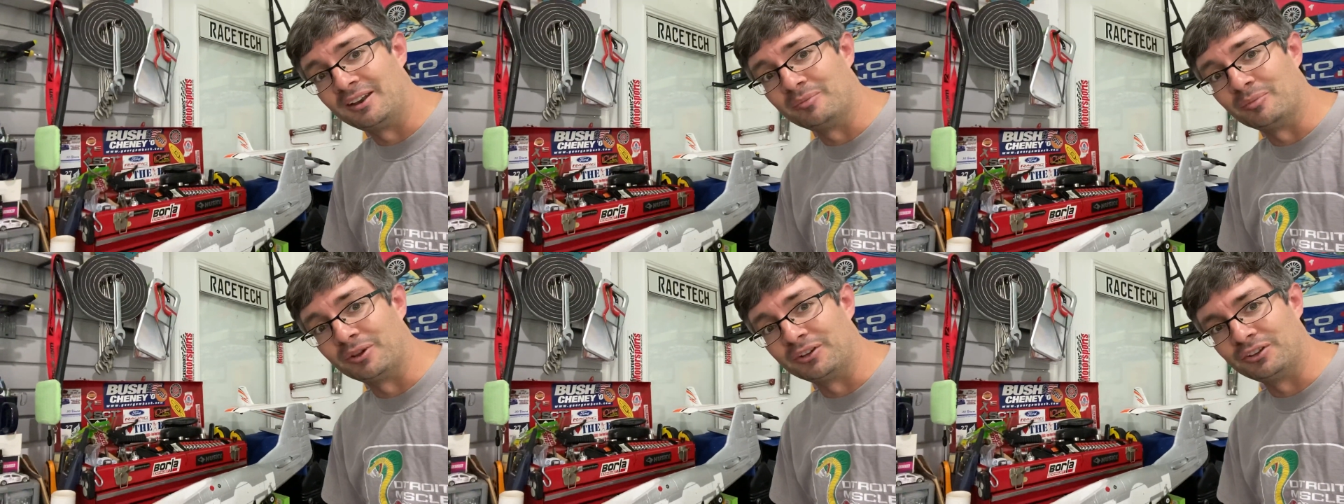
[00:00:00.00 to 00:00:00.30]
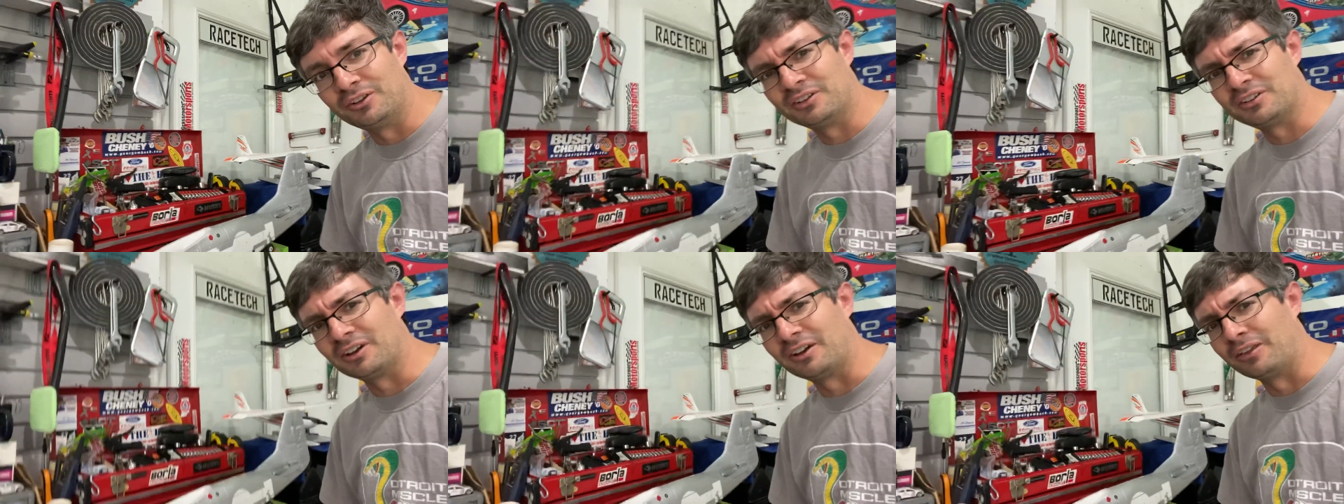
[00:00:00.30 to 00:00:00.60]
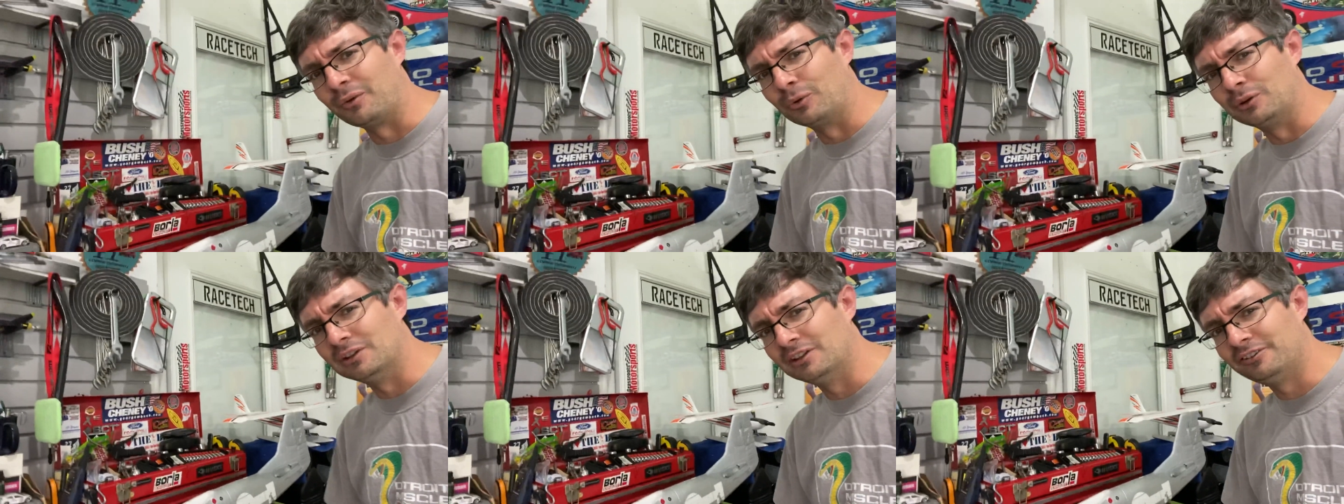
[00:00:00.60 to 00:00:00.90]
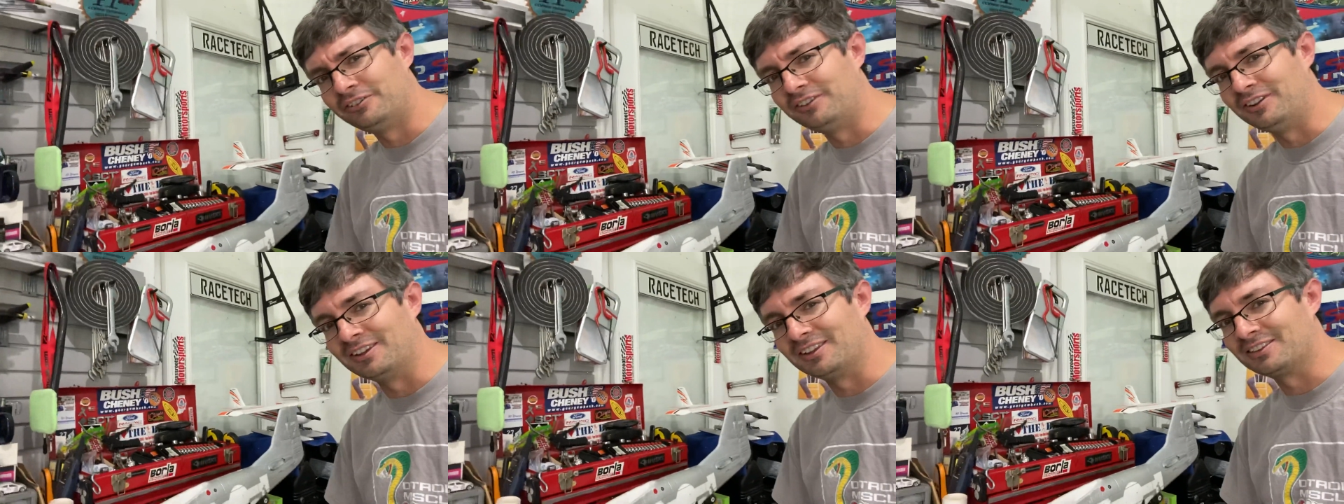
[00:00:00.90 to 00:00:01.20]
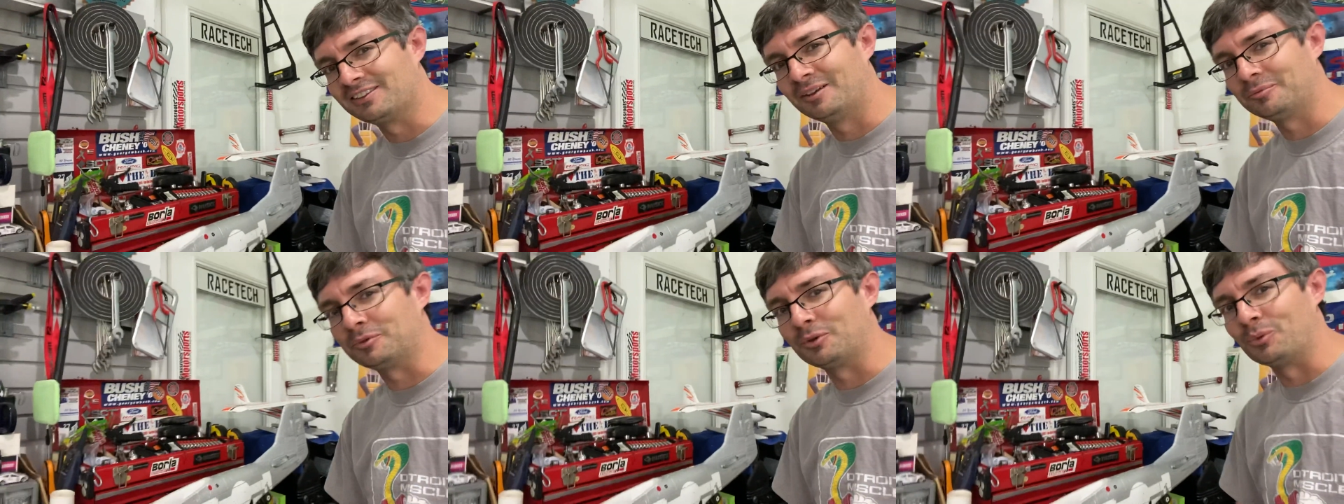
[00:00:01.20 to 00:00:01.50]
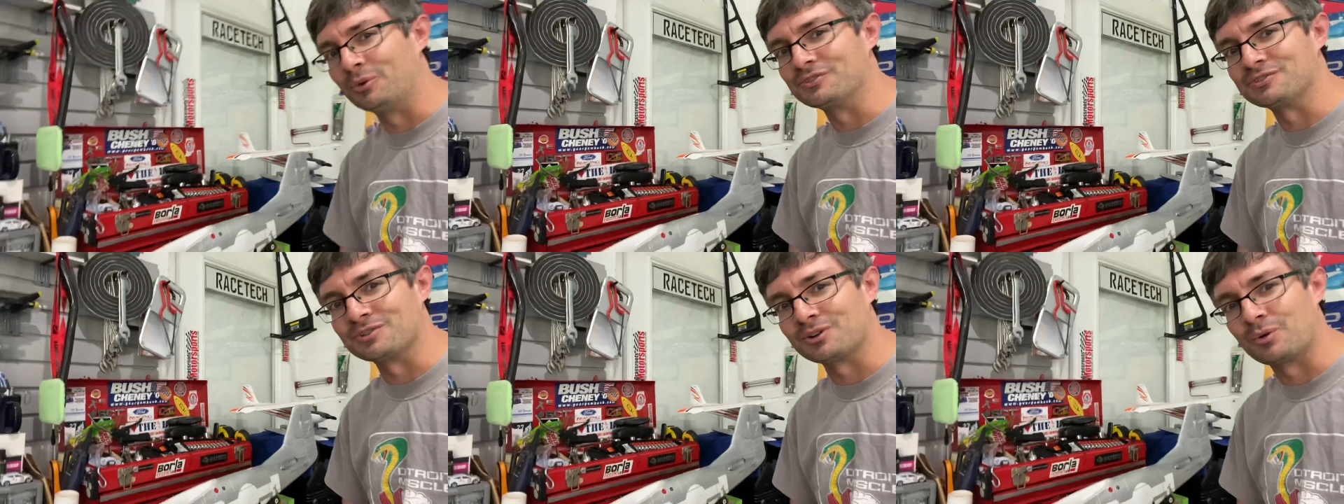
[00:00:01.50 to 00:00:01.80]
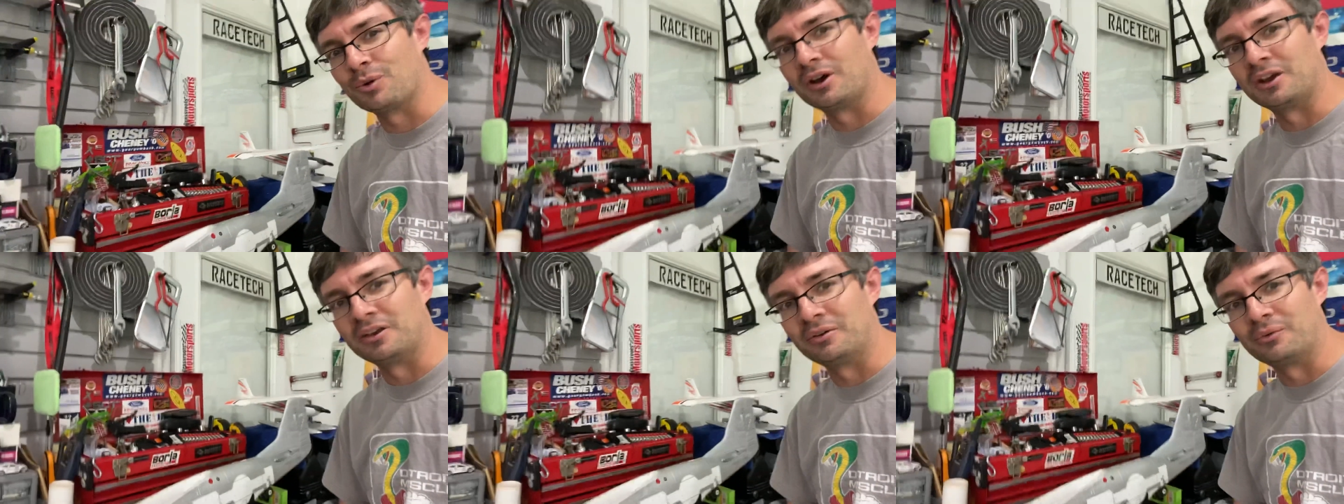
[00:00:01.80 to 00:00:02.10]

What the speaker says: but you could tell they were lifting and something wasn't quite